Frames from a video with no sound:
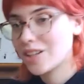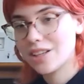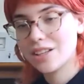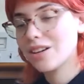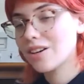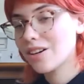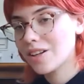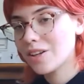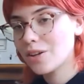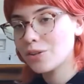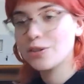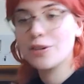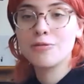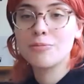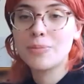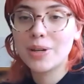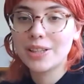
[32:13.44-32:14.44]
a lot
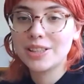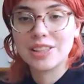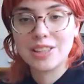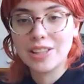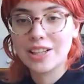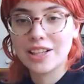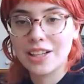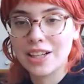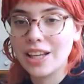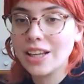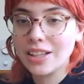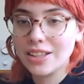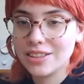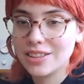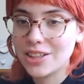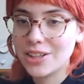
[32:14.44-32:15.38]
of basically,